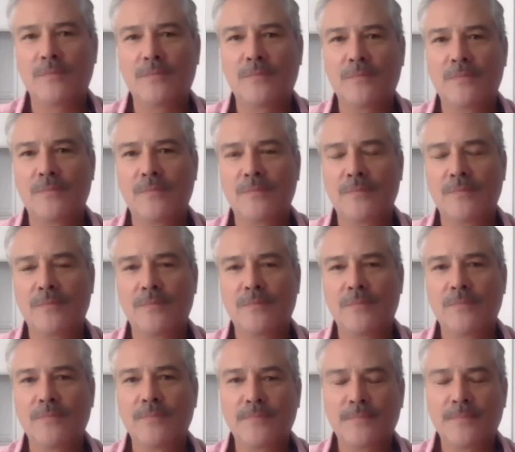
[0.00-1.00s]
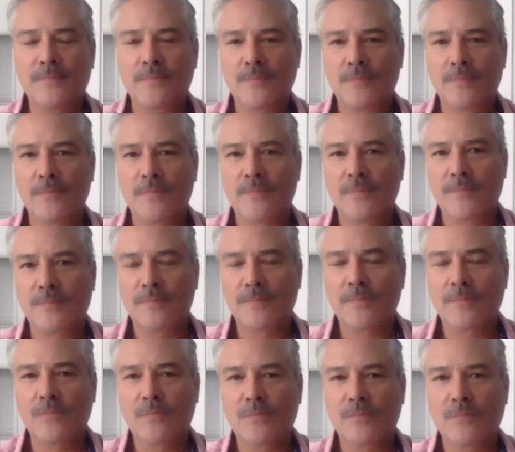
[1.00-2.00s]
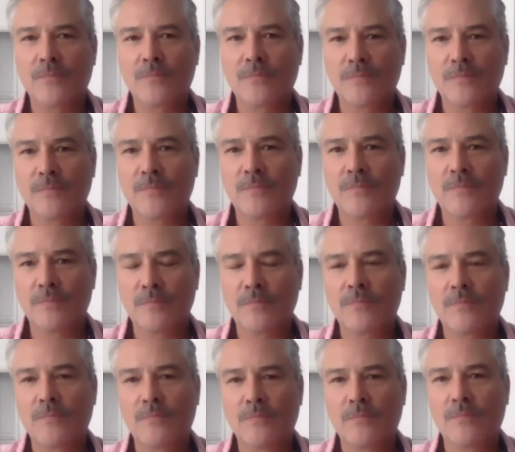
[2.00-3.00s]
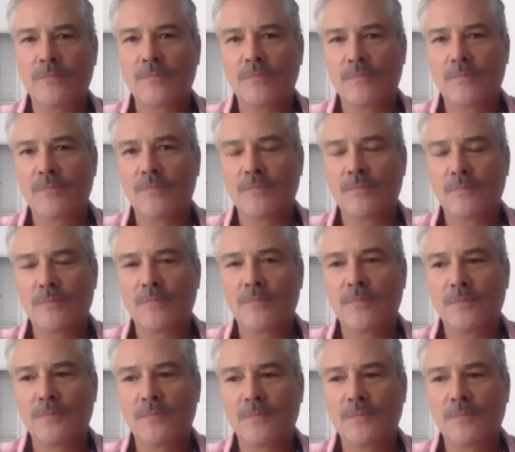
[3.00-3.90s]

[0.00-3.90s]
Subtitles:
[no speech]